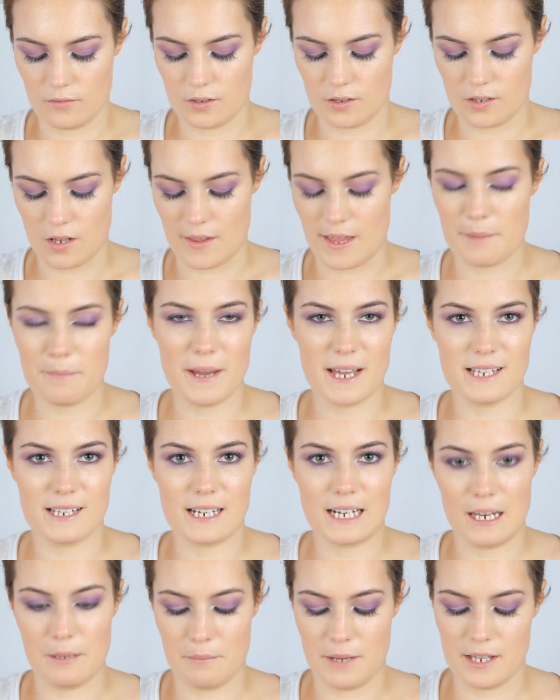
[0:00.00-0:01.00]
So that
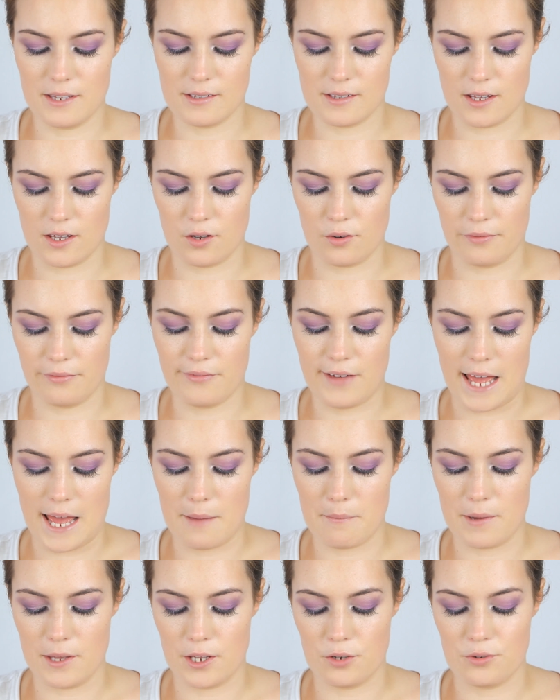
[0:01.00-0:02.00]
basically means that you're
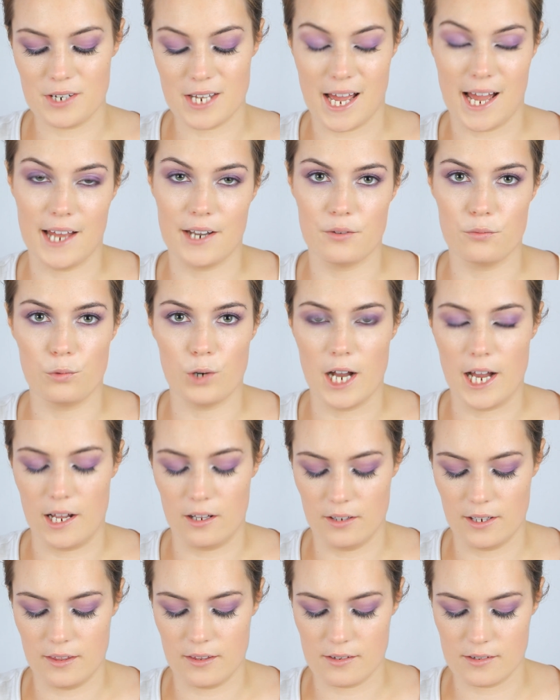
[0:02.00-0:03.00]
fair but you tan
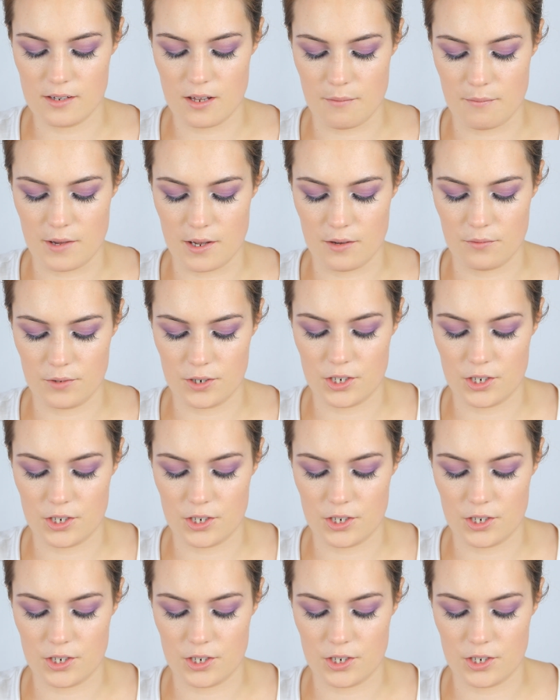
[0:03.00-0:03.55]
well in the summer,